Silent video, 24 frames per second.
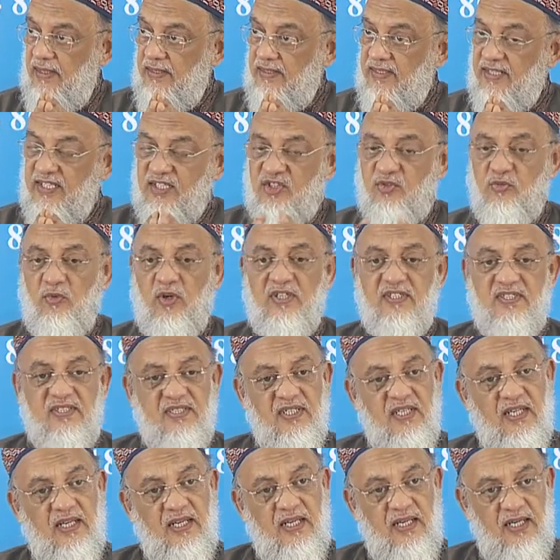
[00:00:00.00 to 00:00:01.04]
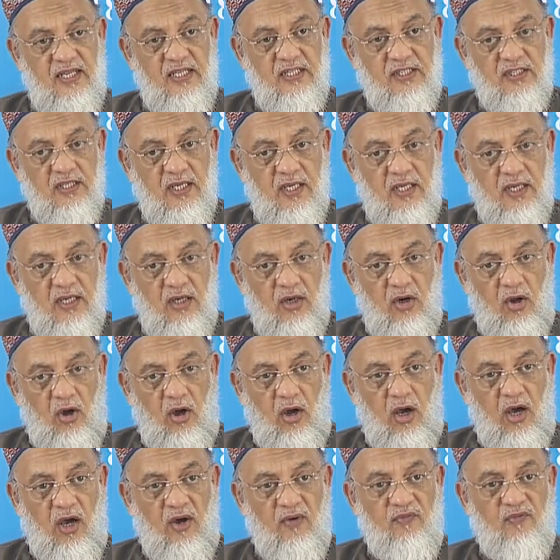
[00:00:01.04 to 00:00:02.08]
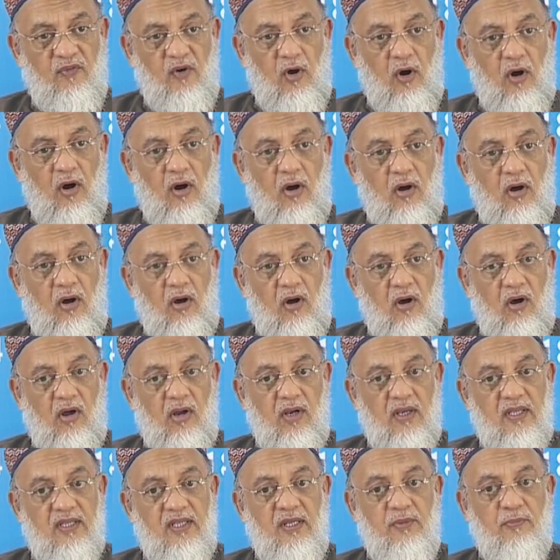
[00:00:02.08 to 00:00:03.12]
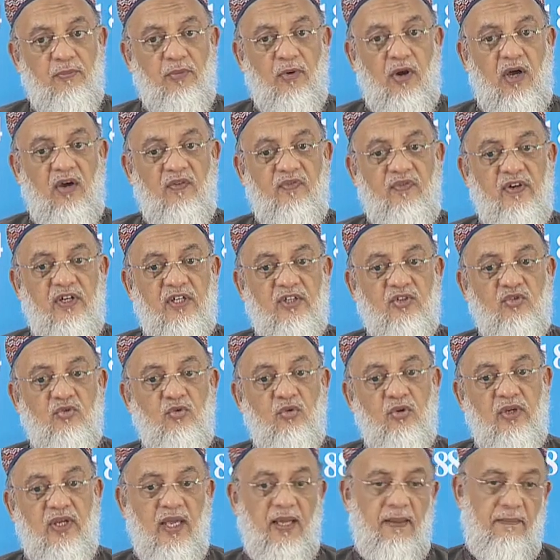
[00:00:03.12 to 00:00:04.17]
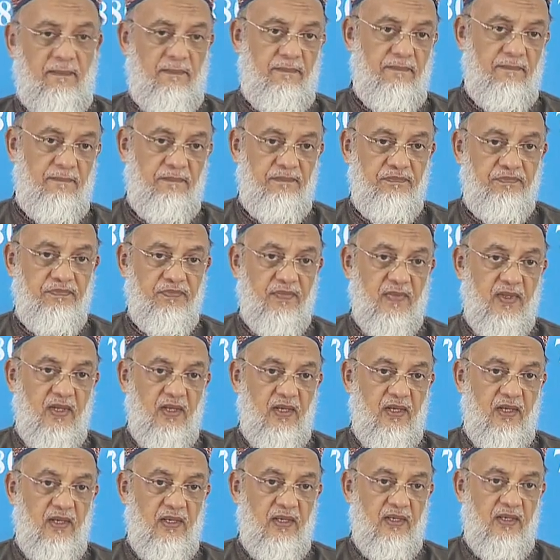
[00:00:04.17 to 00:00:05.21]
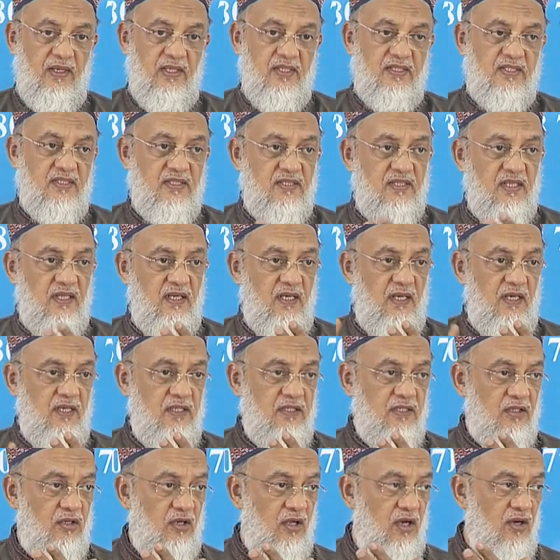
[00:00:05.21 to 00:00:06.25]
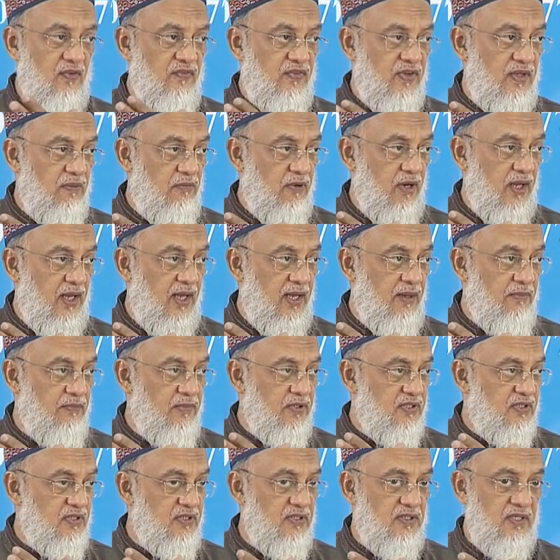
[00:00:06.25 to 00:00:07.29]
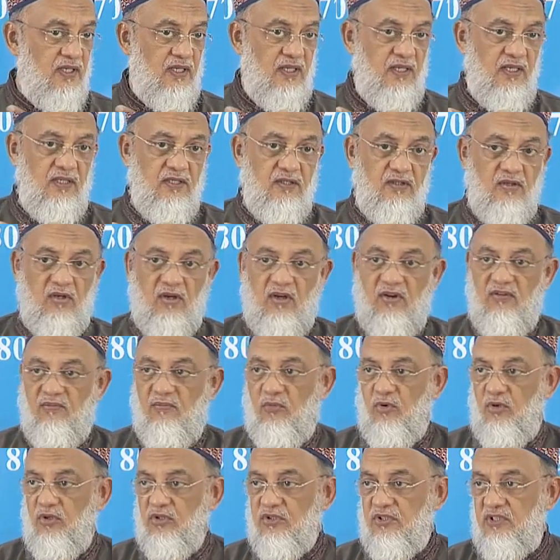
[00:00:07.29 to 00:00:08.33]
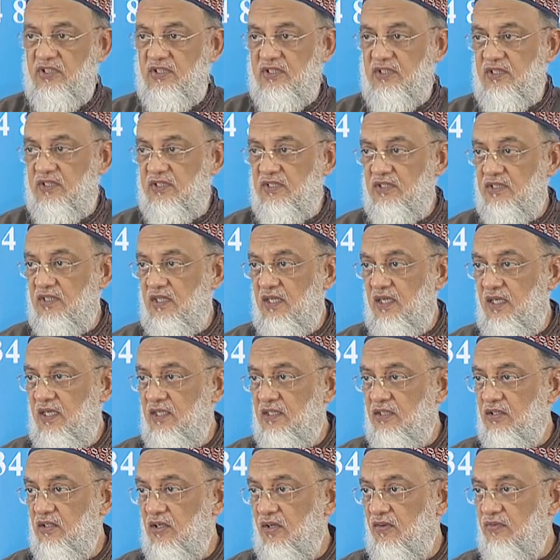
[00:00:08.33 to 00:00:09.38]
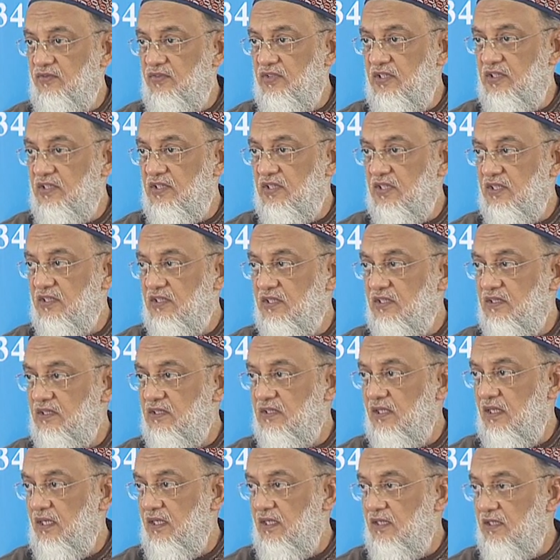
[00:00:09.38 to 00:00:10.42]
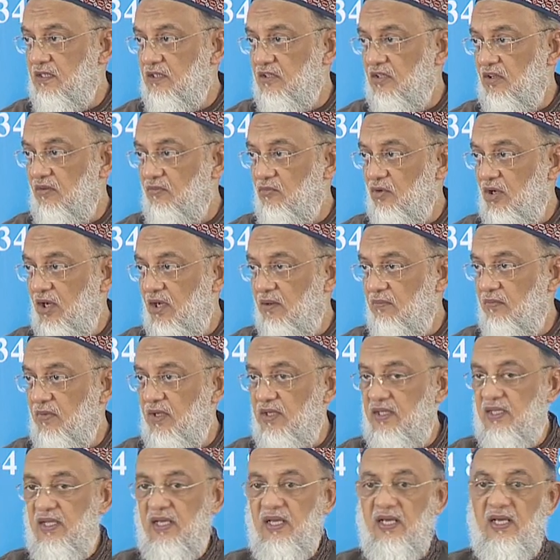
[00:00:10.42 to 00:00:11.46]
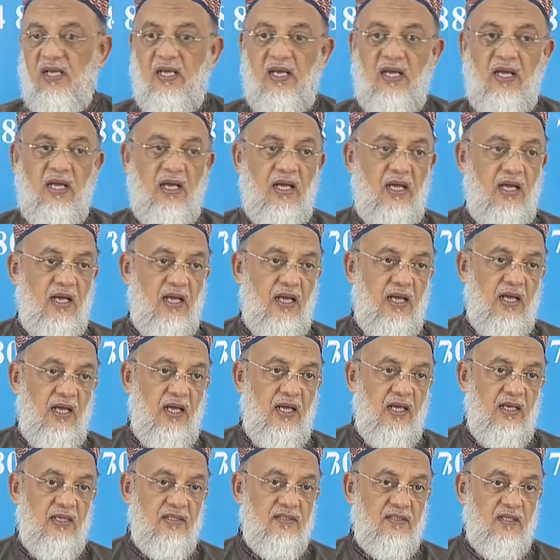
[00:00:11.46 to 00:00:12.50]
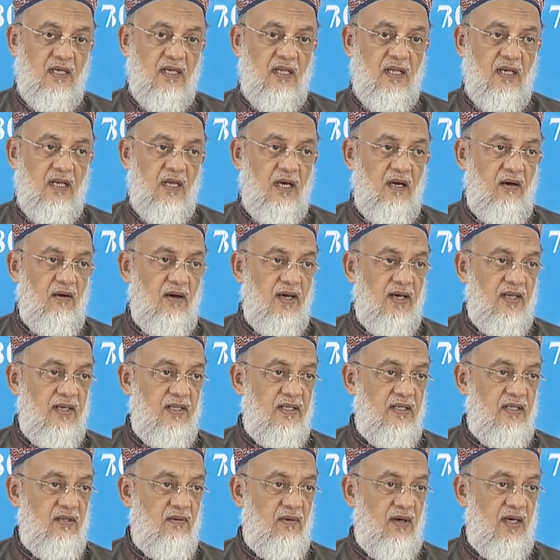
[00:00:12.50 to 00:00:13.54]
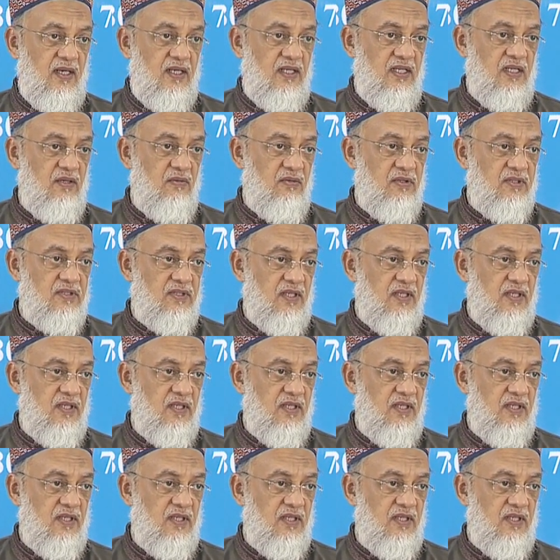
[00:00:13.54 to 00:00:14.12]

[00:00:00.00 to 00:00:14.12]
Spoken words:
This was the religion of all the prophets who came. This is the religion of Abraham, this is the religion of Moses, this is the religion of Jesus, this is the religion of Muhammad sallallahu alayhi wa alayhi wa